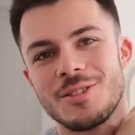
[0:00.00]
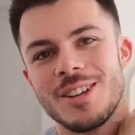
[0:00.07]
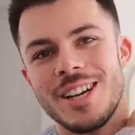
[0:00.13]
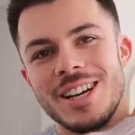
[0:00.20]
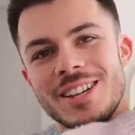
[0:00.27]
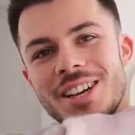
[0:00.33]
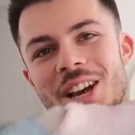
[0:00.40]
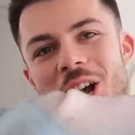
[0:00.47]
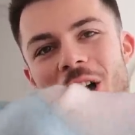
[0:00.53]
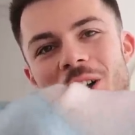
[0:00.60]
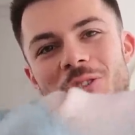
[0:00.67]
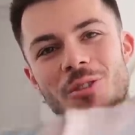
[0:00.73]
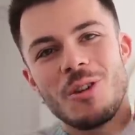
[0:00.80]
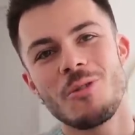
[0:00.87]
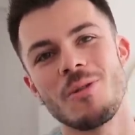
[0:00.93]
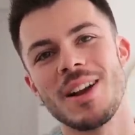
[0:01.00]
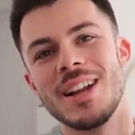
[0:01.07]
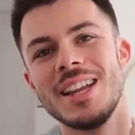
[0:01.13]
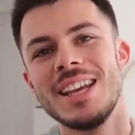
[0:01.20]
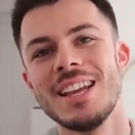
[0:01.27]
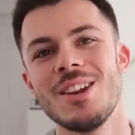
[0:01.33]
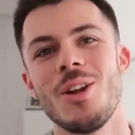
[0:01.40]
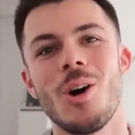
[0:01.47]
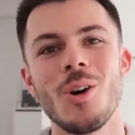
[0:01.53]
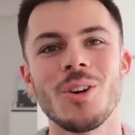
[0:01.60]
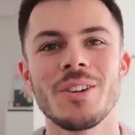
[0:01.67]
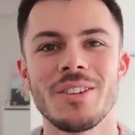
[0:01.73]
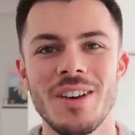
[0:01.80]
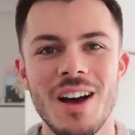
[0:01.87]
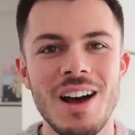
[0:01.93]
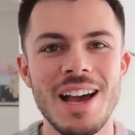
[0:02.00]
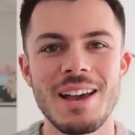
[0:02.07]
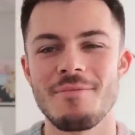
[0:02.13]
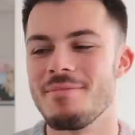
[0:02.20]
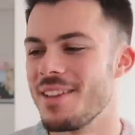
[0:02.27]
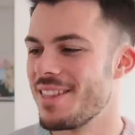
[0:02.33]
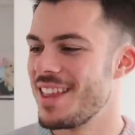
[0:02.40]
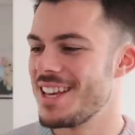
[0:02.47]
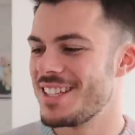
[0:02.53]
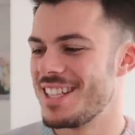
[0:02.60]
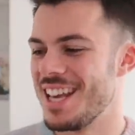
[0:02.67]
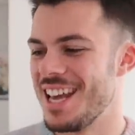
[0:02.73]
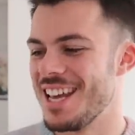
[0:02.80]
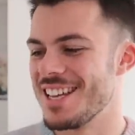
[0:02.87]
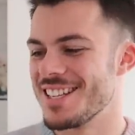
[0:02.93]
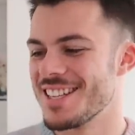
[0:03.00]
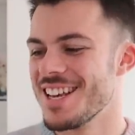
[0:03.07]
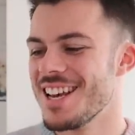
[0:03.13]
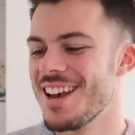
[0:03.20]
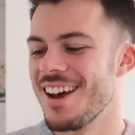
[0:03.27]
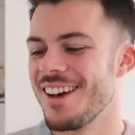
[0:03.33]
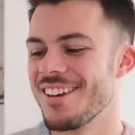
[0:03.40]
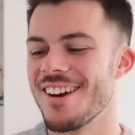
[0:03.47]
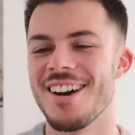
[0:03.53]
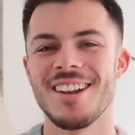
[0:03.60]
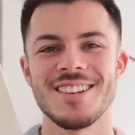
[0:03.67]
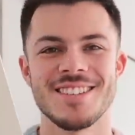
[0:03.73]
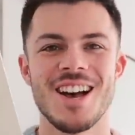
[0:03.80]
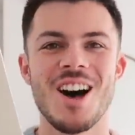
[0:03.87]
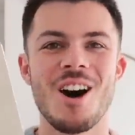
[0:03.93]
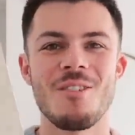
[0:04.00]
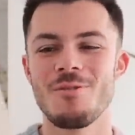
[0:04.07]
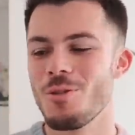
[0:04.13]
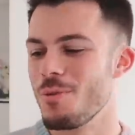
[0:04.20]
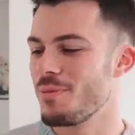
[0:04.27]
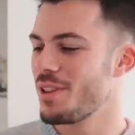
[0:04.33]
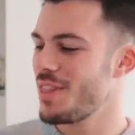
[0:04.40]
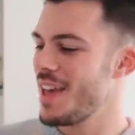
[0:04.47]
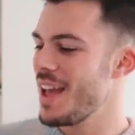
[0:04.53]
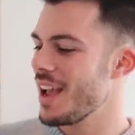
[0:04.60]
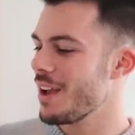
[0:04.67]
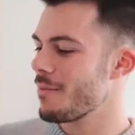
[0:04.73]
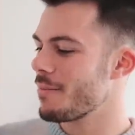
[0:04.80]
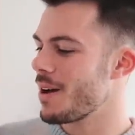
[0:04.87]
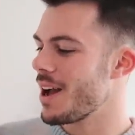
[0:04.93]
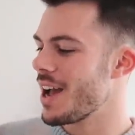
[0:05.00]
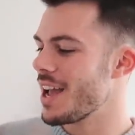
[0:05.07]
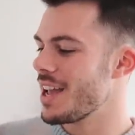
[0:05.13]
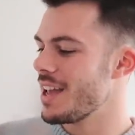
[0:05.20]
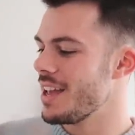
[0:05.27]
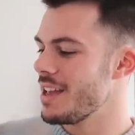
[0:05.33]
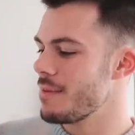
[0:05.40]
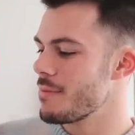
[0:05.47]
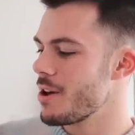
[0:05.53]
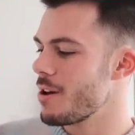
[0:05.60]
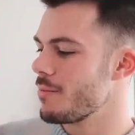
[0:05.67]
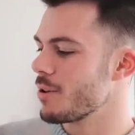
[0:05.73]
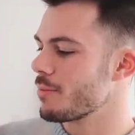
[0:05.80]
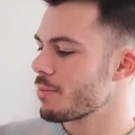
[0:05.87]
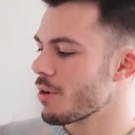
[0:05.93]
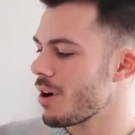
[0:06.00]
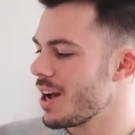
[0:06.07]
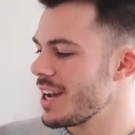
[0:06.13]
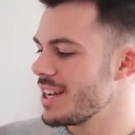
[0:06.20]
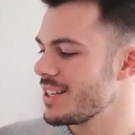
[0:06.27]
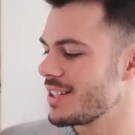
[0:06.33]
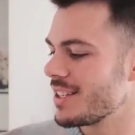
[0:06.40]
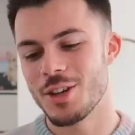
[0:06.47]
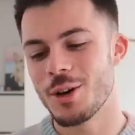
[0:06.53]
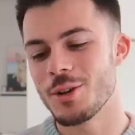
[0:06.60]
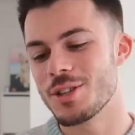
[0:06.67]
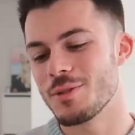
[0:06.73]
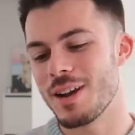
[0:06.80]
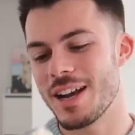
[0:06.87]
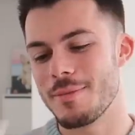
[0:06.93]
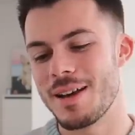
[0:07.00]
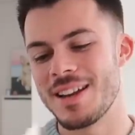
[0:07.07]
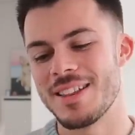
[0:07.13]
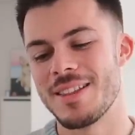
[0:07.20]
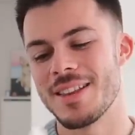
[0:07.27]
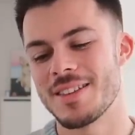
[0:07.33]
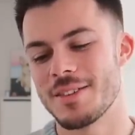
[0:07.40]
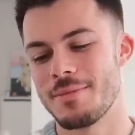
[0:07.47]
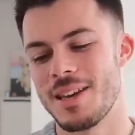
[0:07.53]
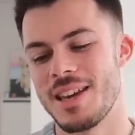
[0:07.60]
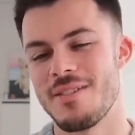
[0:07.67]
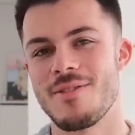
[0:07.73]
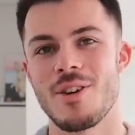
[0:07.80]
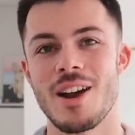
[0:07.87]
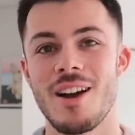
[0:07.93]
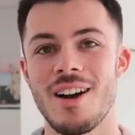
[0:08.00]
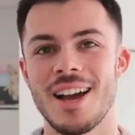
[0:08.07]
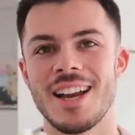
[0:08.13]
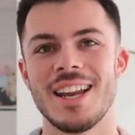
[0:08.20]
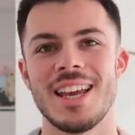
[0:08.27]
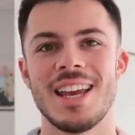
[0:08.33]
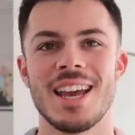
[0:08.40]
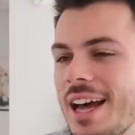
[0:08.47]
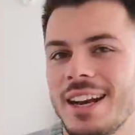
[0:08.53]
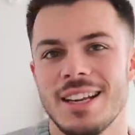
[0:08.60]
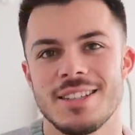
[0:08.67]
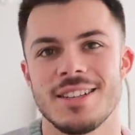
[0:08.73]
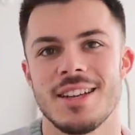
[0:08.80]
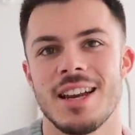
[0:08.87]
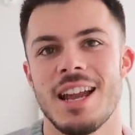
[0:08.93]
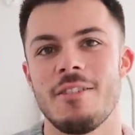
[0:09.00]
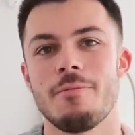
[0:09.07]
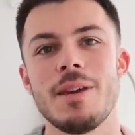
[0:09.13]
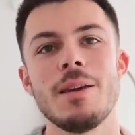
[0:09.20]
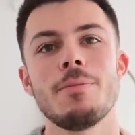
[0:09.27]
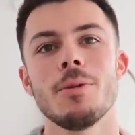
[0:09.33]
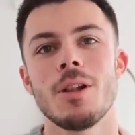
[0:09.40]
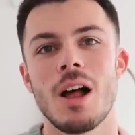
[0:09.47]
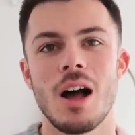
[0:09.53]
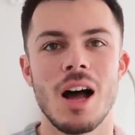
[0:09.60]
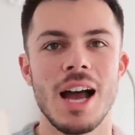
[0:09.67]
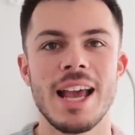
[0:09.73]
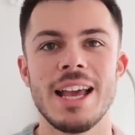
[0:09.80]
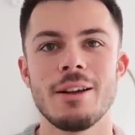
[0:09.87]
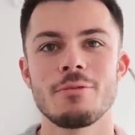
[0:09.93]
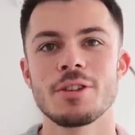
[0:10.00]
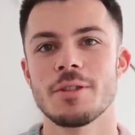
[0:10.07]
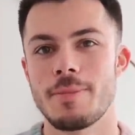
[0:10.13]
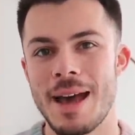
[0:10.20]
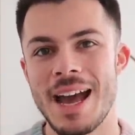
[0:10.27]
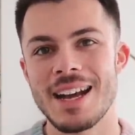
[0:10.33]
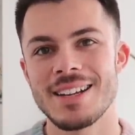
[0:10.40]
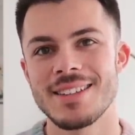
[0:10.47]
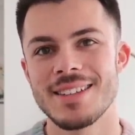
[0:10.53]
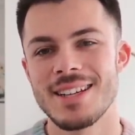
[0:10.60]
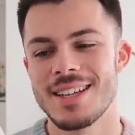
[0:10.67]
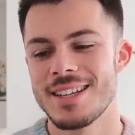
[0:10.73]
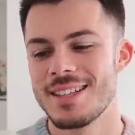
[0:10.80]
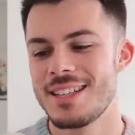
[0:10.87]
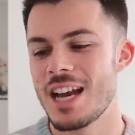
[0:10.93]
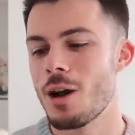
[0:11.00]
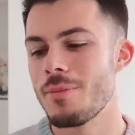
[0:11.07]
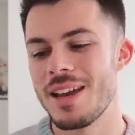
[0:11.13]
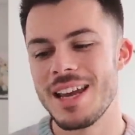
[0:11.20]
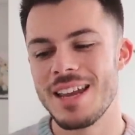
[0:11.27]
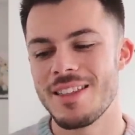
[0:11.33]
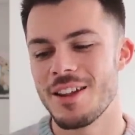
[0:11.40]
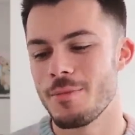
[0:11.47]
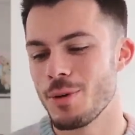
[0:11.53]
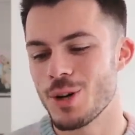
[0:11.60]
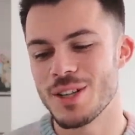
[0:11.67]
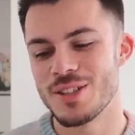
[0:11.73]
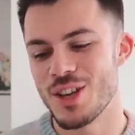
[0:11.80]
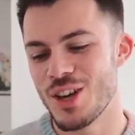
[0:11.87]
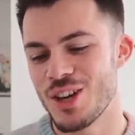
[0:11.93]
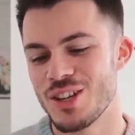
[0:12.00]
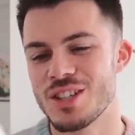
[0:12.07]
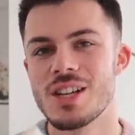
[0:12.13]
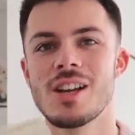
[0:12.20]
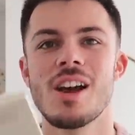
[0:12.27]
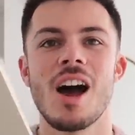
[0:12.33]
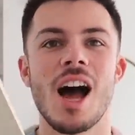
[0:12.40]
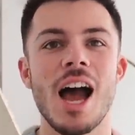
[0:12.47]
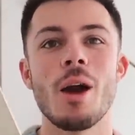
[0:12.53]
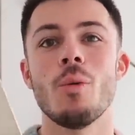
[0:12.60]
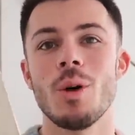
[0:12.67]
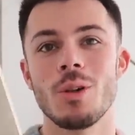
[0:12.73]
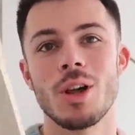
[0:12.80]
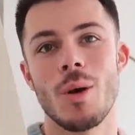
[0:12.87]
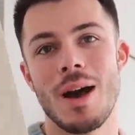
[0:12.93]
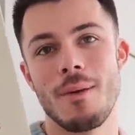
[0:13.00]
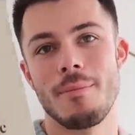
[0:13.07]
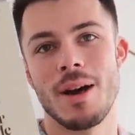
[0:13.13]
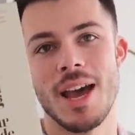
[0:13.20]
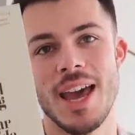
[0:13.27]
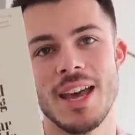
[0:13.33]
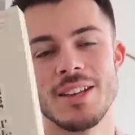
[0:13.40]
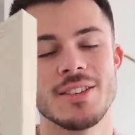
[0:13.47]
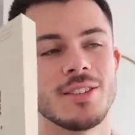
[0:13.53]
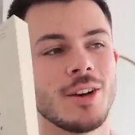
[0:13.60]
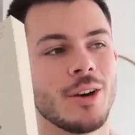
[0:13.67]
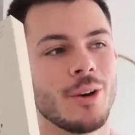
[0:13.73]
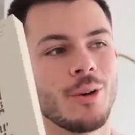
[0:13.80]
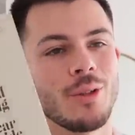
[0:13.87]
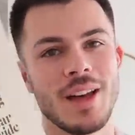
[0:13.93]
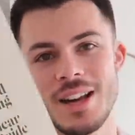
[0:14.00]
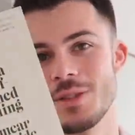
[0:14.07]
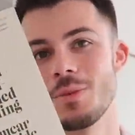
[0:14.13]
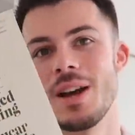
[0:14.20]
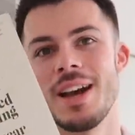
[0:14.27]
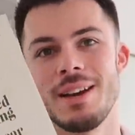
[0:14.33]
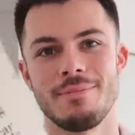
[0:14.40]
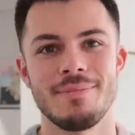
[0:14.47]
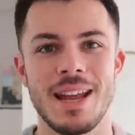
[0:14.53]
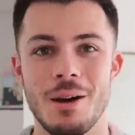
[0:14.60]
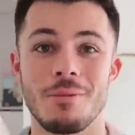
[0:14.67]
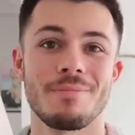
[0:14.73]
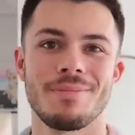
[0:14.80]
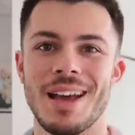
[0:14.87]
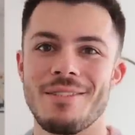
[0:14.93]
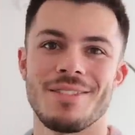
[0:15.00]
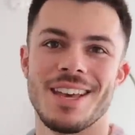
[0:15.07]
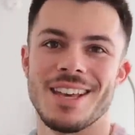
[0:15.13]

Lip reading: to read for a really long time. This is A Girl is a Half-Formed Thing by Emma McBride. Dakota recommended this to me very highly. And listen, if people I respect tell me that a book is good, I will go out and buy it. So that is why I now have